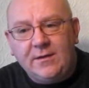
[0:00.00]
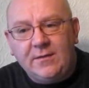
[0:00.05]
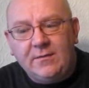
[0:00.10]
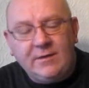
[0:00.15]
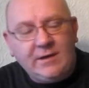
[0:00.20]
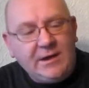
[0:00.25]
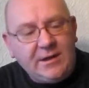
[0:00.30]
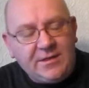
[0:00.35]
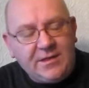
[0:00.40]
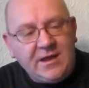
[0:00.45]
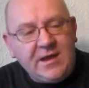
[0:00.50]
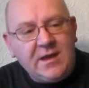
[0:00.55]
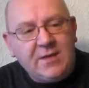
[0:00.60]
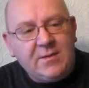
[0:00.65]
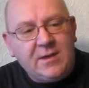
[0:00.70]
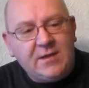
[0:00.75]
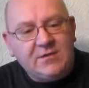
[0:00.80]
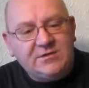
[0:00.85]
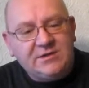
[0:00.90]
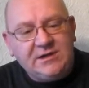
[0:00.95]
When you think
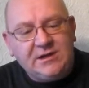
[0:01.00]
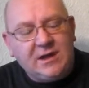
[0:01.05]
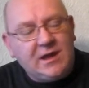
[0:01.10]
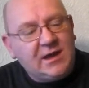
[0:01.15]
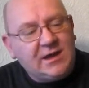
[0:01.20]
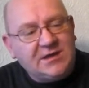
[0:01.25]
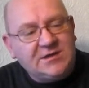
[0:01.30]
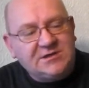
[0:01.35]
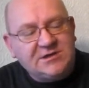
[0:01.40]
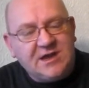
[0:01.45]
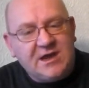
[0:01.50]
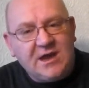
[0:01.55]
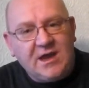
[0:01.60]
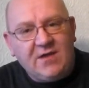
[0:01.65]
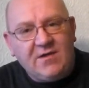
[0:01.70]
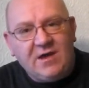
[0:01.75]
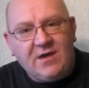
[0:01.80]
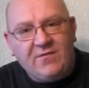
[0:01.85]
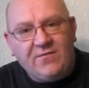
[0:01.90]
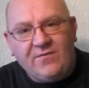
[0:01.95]
about it, like I say,
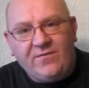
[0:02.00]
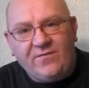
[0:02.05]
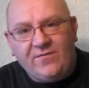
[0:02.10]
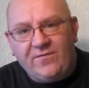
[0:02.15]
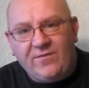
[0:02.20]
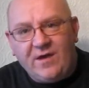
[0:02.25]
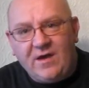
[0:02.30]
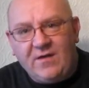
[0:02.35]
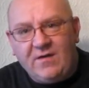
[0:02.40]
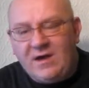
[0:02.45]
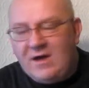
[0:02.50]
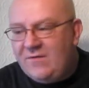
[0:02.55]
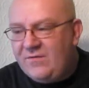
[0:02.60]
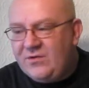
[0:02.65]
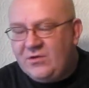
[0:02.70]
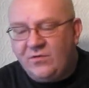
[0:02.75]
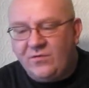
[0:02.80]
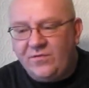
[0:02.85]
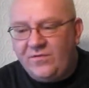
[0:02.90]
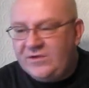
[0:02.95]
I've
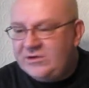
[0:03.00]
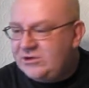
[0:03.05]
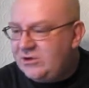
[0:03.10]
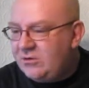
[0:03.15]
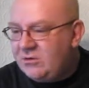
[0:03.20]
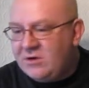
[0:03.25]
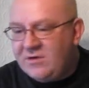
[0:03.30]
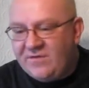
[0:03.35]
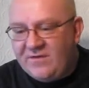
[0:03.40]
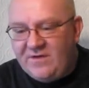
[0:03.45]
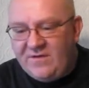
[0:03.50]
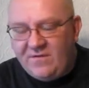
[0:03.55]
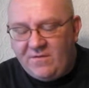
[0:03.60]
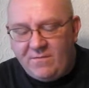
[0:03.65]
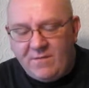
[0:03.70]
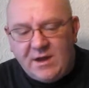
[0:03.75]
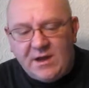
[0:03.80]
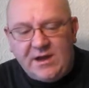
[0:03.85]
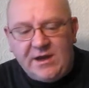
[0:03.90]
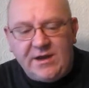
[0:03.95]
done photography for
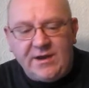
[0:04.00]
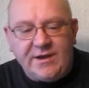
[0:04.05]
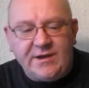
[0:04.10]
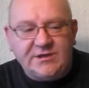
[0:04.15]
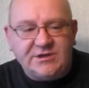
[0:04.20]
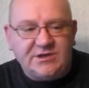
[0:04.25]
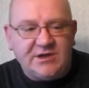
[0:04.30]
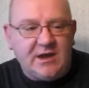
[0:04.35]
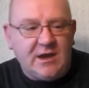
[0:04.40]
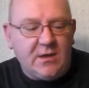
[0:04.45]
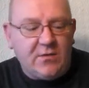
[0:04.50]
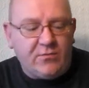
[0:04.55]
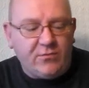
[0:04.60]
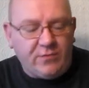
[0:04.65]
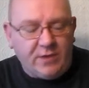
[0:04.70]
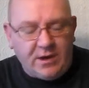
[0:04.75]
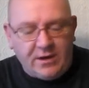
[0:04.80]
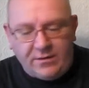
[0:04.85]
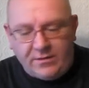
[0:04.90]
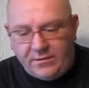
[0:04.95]
many years now
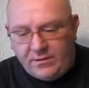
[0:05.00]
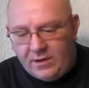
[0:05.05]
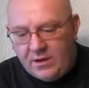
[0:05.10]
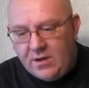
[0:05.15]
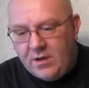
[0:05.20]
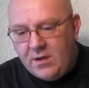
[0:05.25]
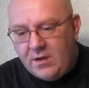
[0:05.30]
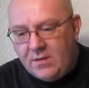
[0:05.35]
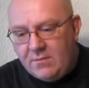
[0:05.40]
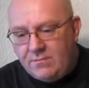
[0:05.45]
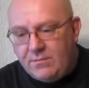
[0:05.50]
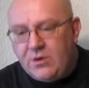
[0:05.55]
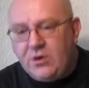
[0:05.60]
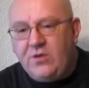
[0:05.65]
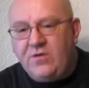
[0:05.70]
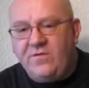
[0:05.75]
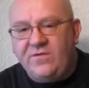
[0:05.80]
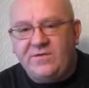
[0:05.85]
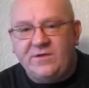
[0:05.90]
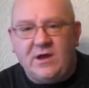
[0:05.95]
and
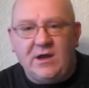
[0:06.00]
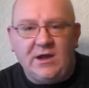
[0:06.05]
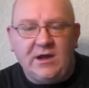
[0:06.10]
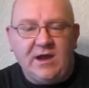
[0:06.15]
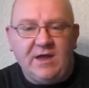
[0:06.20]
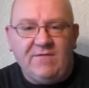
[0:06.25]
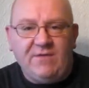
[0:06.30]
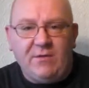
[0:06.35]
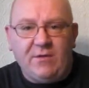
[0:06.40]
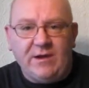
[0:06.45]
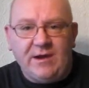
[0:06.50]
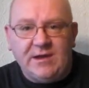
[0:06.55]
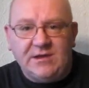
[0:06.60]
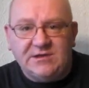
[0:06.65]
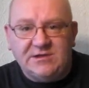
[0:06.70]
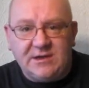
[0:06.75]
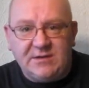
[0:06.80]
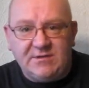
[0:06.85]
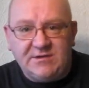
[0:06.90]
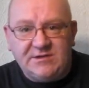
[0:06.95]
moved like everyone
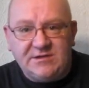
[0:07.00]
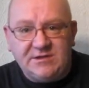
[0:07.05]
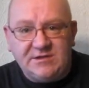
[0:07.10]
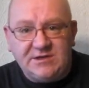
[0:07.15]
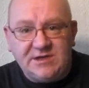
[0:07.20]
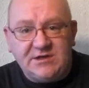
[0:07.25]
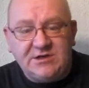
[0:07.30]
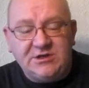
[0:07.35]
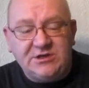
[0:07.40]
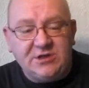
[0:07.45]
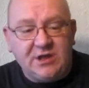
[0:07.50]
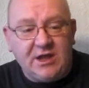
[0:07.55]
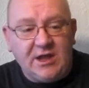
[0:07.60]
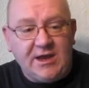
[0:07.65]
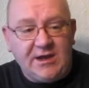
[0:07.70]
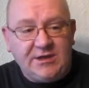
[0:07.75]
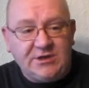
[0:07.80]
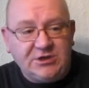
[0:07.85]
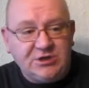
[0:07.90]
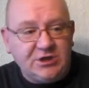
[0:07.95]
else now into the digital
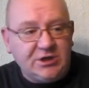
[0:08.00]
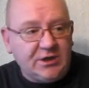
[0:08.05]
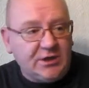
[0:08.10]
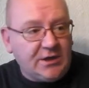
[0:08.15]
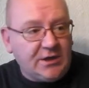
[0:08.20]
age.